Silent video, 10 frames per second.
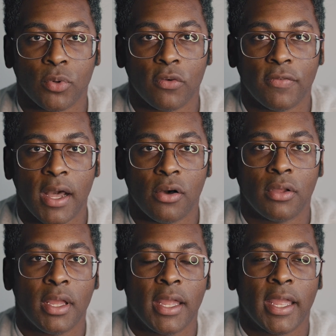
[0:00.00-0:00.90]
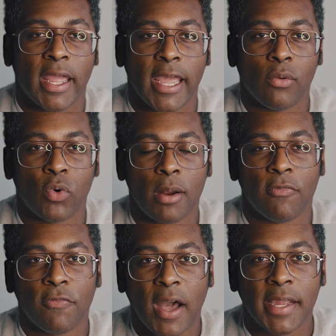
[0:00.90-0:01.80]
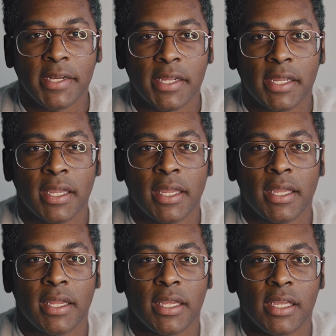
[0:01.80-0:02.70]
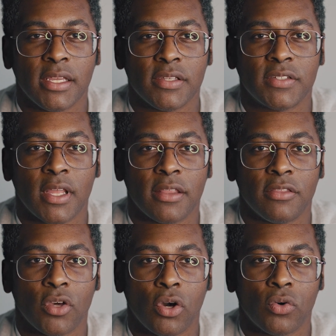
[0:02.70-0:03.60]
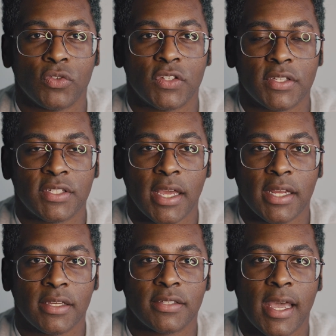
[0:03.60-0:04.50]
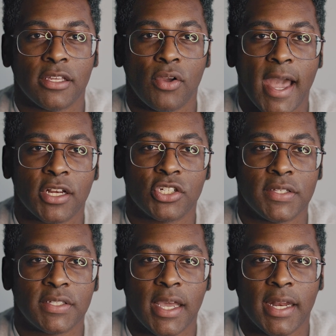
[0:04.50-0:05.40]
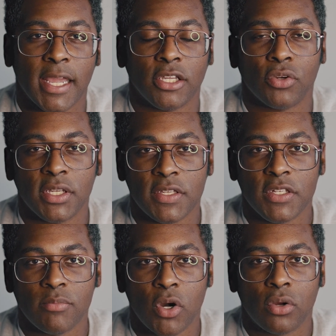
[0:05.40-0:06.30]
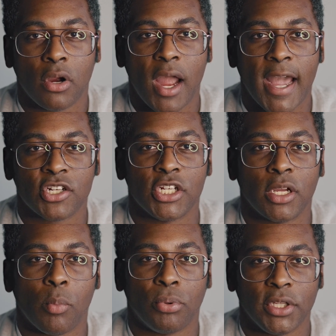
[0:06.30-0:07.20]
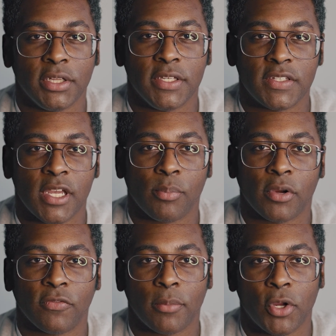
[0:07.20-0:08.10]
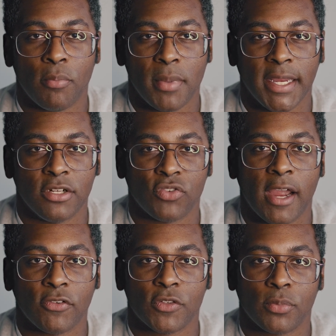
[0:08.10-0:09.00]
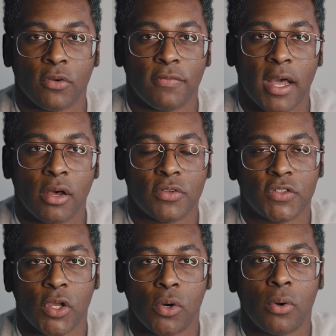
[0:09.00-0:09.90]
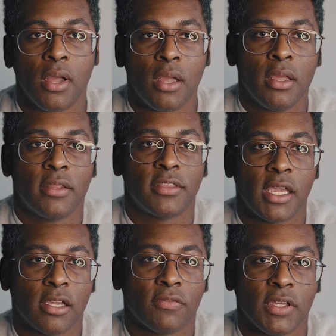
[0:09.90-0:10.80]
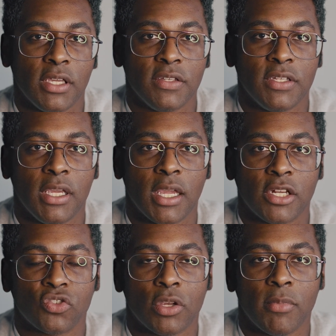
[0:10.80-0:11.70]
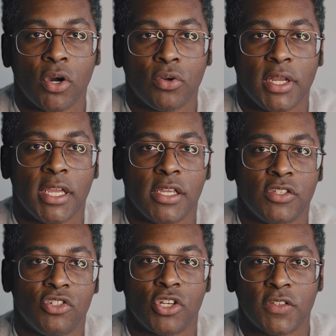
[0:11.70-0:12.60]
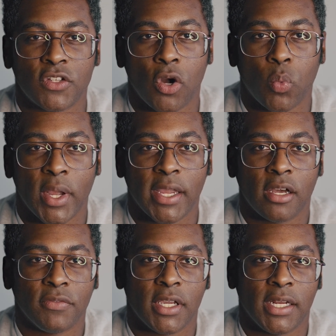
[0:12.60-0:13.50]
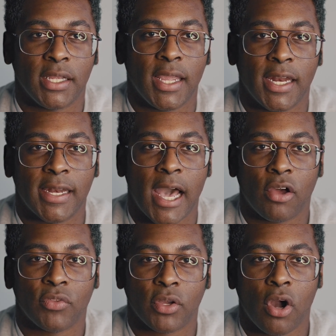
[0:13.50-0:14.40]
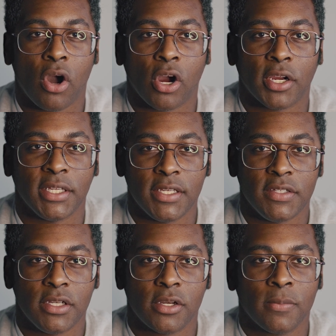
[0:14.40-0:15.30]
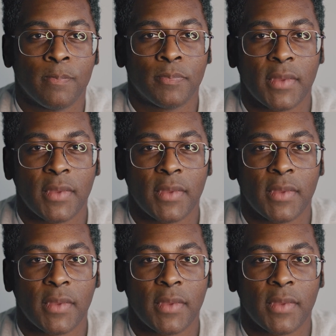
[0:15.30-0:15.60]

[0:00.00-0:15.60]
profile. And what I'm finding is those settings that you actually set in your easy mode are actually completely separate from your main driver's profile. So think of easy entry mode is just a way of getting in and out of the car easier.